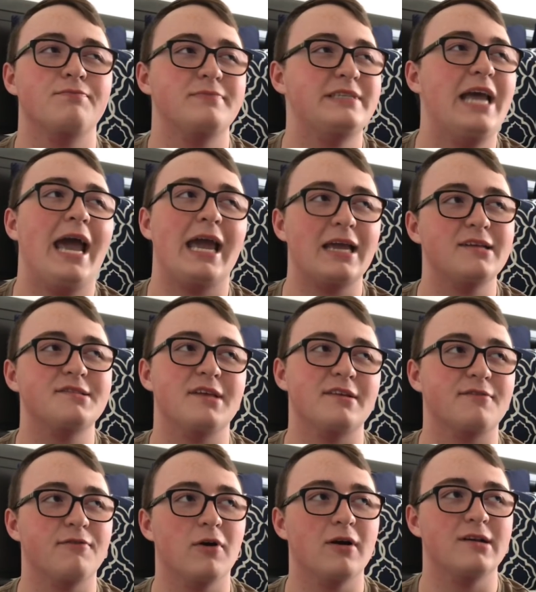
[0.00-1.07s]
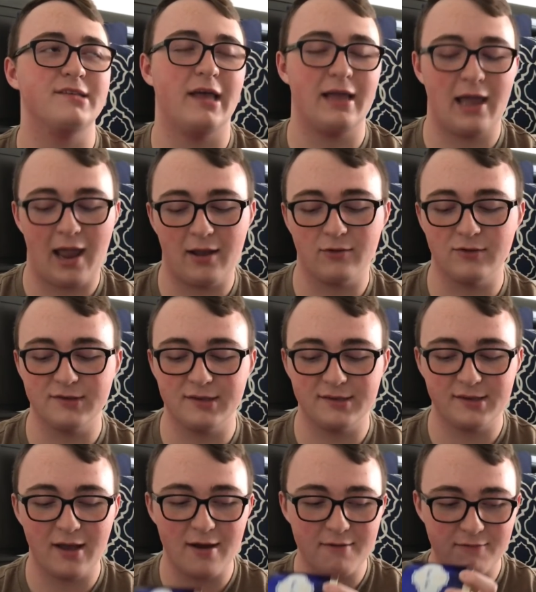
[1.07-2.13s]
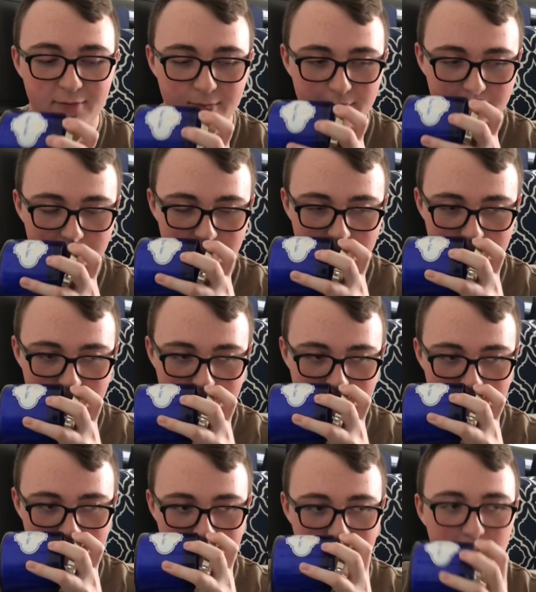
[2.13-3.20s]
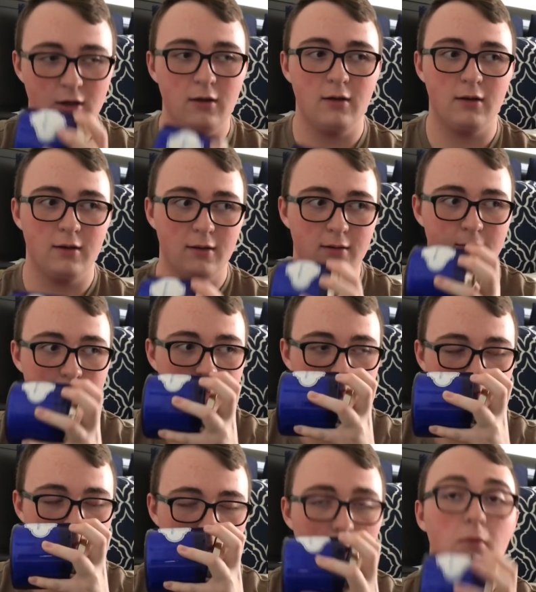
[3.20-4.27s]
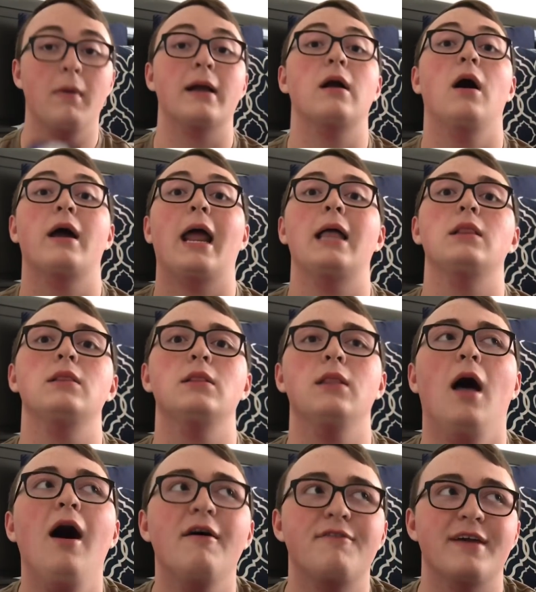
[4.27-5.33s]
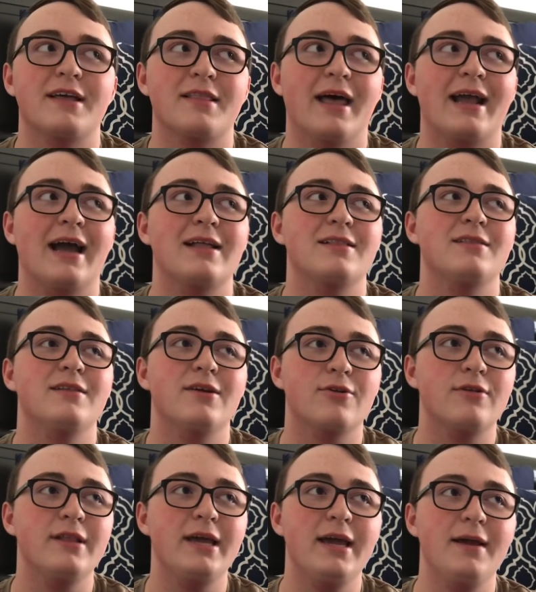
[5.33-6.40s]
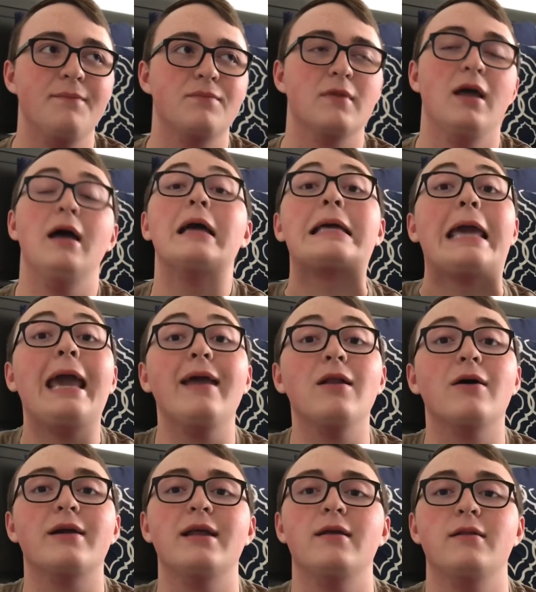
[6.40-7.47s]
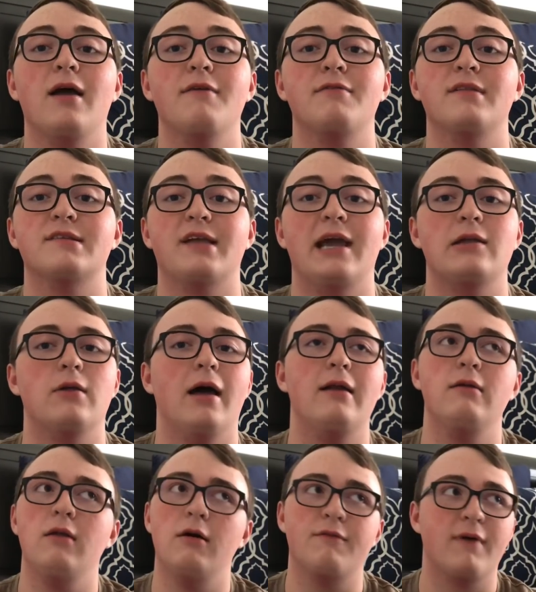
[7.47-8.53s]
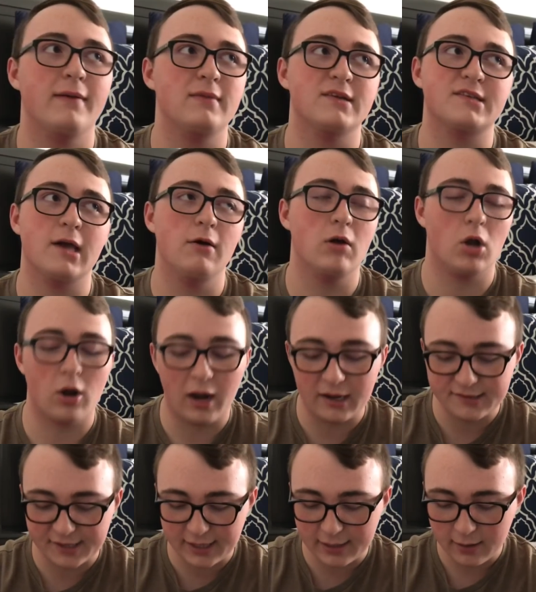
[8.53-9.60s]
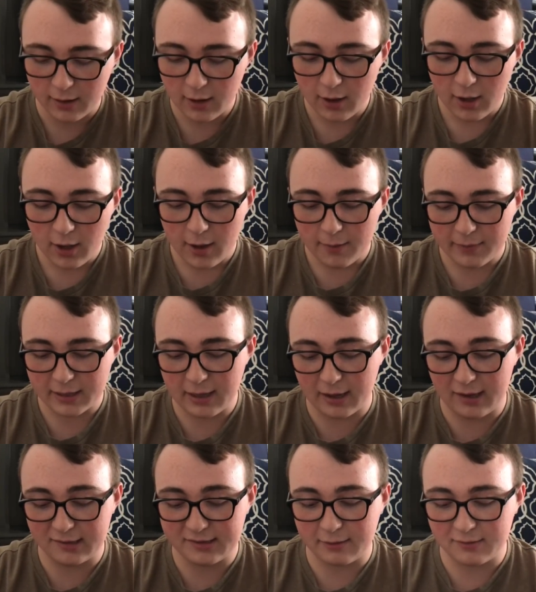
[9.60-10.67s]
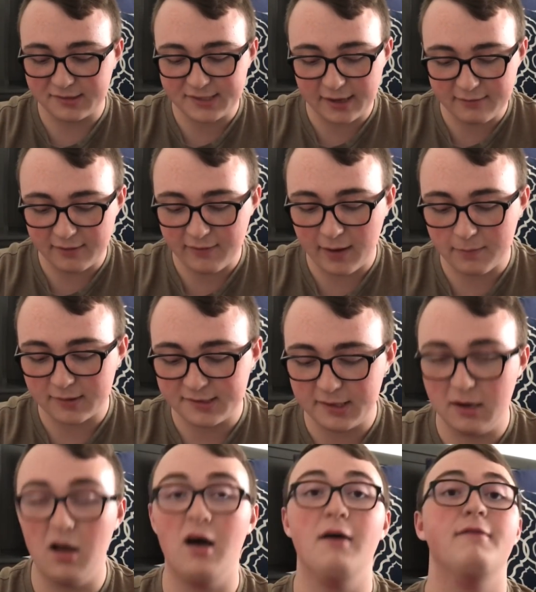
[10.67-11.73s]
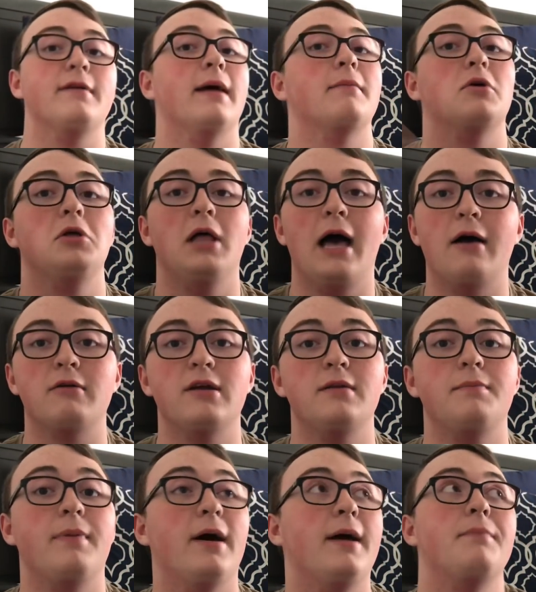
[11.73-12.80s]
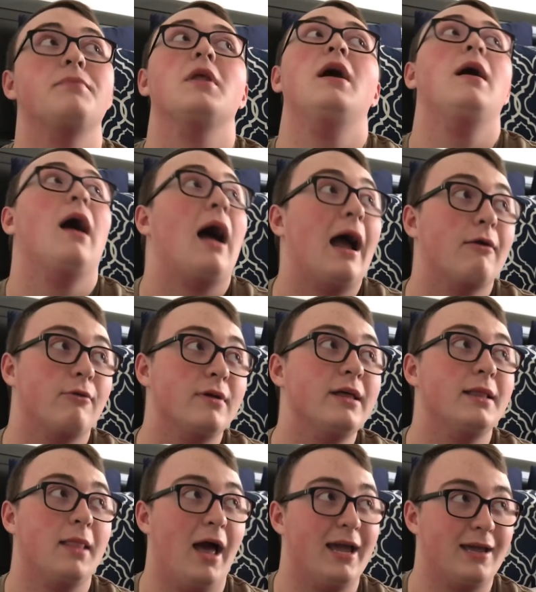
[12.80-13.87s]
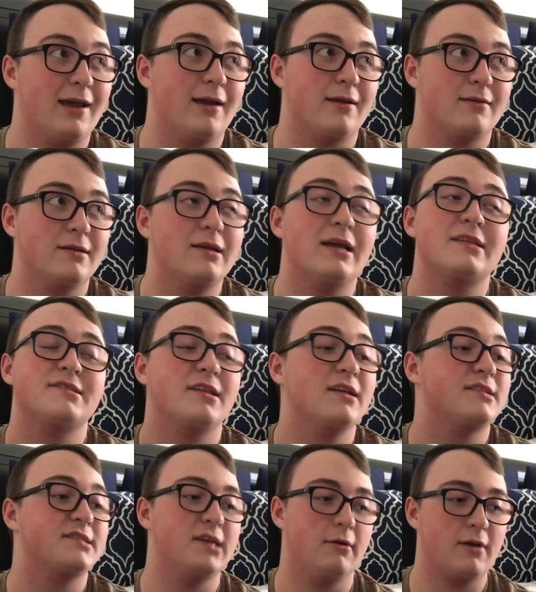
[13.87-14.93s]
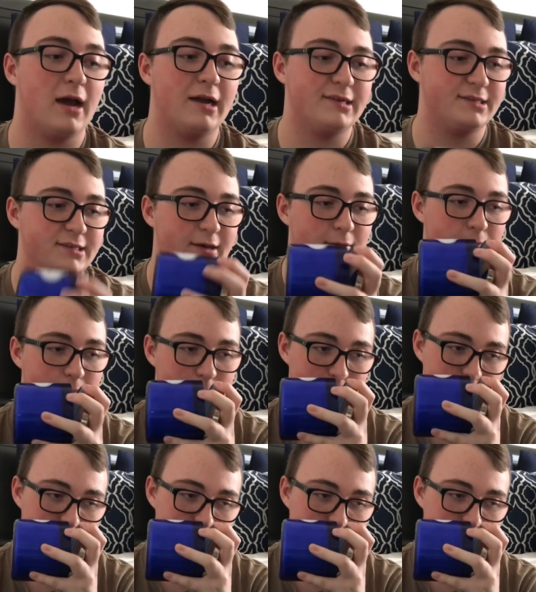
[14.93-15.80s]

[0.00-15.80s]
taste as far as like candles and stuff. Ugh. Oh my god, I love it. Like, I literally cannot get enough of this candle. I don't know if I'm just going crazy because it was 75% off and I'm clouded, but I really like it. It's just so nice. So,